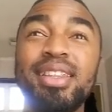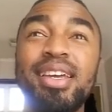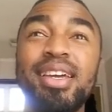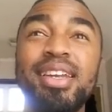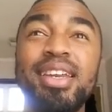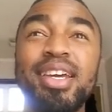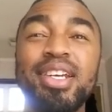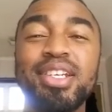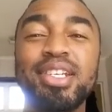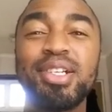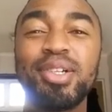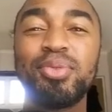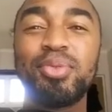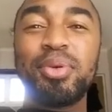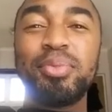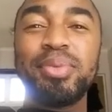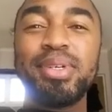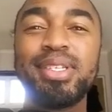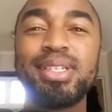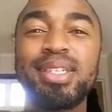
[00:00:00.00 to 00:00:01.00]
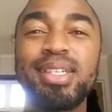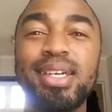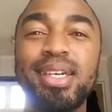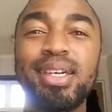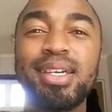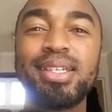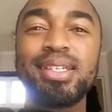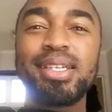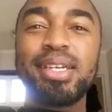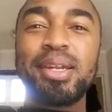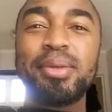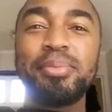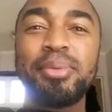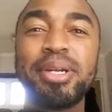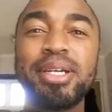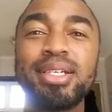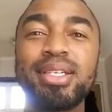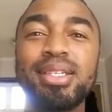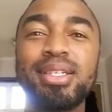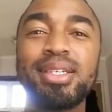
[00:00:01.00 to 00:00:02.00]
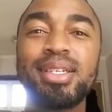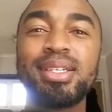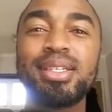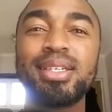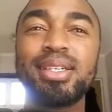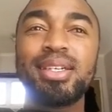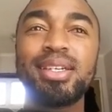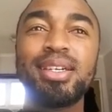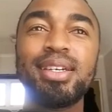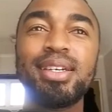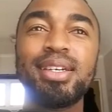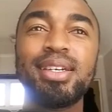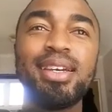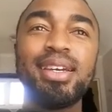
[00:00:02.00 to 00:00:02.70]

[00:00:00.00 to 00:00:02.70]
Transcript: their National Women's Day celebrations yesterday.